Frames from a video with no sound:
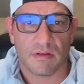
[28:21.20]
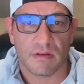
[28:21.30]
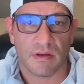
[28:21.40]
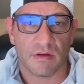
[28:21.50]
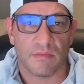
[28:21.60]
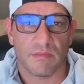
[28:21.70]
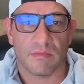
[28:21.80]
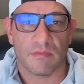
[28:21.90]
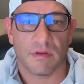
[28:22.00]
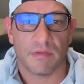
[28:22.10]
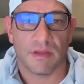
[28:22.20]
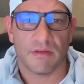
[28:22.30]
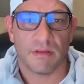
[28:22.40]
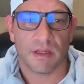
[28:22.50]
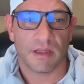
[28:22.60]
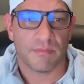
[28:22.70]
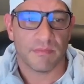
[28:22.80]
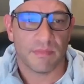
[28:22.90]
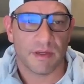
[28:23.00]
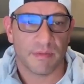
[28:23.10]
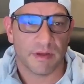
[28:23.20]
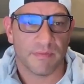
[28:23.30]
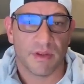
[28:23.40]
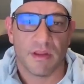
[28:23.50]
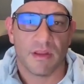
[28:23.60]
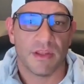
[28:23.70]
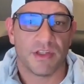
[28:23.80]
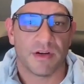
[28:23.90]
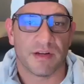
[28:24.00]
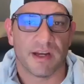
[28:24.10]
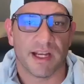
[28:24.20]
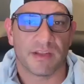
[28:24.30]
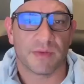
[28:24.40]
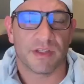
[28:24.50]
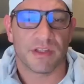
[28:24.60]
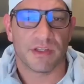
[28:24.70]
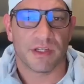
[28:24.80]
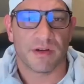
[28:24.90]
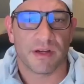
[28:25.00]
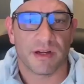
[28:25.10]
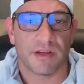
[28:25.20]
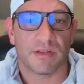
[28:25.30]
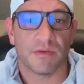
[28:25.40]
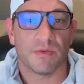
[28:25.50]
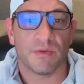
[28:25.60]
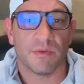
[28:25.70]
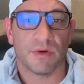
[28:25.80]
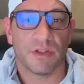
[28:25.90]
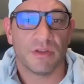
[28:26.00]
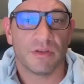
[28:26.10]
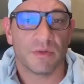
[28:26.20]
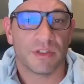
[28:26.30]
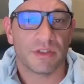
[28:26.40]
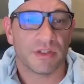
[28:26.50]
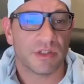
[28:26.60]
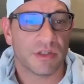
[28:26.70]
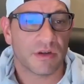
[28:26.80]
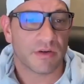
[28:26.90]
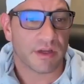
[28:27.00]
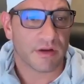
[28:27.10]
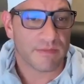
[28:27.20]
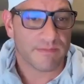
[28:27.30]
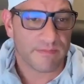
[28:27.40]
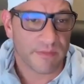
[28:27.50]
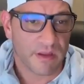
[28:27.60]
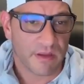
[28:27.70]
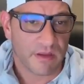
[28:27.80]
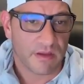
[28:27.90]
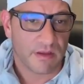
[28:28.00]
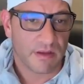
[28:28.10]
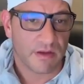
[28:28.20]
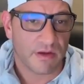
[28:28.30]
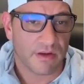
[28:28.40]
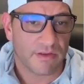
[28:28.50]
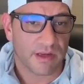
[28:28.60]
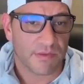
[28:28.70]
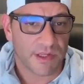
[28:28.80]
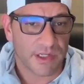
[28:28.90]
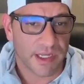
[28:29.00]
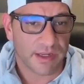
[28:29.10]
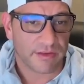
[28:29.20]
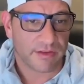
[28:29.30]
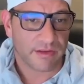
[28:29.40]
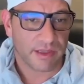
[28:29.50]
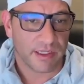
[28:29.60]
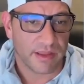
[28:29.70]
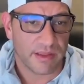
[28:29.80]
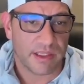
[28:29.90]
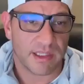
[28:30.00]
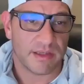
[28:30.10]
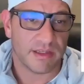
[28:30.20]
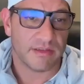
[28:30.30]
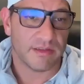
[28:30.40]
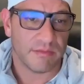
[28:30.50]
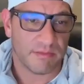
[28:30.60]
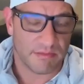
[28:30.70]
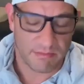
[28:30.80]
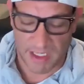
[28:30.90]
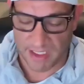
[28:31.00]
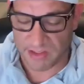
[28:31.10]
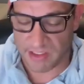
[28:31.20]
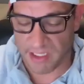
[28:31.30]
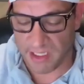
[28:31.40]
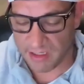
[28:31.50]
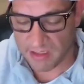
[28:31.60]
Oh, I did look up. Here we go. The generator. I had to switch to the generator here. So once you switch to the generator, you're going to say reject anything that doesn't match that.